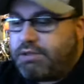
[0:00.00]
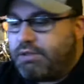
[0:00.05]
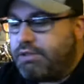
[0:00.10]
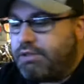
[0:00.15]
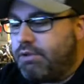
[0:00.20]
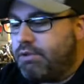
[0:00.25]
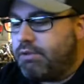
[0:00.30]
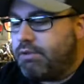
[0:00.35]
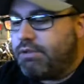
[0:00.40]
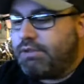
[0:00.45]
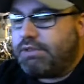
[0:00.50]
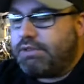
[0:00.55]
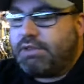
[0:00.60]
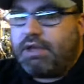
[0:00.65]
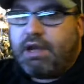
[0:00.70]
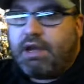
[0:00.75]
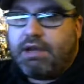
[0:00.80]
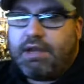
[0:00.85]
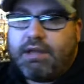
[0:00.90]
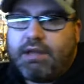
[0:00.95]
So, this is
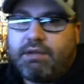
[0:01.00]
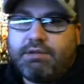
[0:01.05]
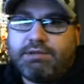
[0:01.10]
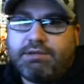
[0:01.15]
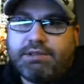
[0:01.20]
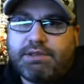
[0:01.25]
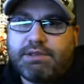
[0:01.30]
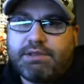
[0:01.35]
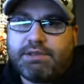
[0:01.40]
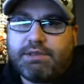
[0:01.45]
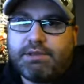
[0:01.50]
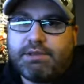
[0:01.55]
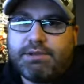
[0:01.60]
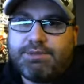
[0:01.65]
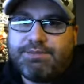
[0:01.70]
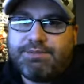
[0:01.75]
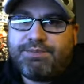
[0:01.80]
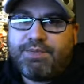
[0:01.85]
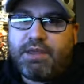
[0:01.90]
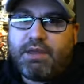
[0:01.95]
kind of to
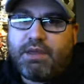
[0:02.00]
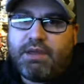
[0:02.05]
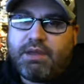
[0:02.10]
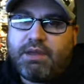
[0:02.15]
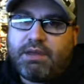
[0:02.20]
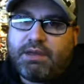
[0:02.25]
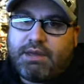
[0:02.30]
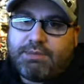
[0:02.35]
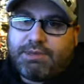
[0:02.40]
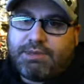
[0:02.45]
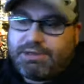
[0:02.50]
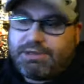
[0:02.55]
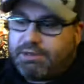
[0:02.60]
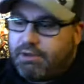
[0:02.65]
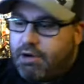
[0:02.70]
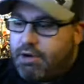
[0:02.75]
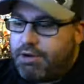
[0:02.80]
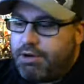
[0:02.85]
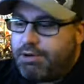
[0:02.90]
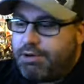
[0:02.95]
get me
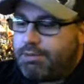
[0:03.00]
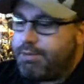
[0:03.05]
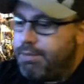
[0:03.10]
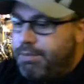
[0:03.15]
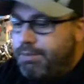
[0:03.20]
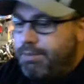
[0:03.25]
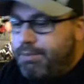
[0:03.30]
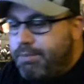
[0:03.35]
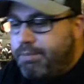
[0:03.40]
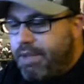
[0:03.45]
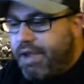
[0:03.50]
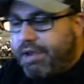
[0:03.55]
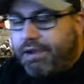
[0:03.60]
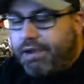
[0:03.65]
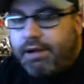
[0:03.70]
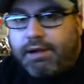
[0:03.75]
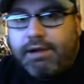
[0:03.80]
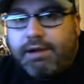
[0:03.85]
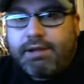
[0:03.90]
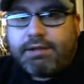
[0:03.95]
started
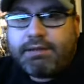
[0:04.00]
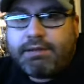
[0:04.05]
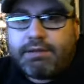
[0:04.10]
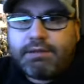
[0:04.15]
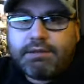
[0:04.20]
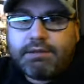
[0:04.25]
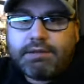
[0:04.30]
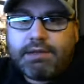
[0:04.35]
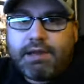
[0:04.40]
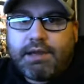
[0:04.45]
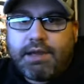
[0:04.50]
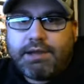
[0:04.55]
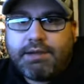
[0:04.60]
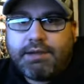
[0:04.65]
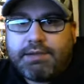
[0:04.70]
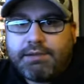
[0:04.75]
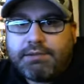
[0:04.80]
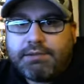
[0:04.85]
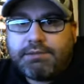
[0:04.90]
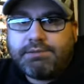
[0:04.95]
back on kind
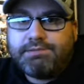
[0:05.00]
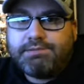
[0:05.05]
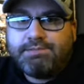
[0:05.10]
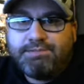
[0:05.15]
of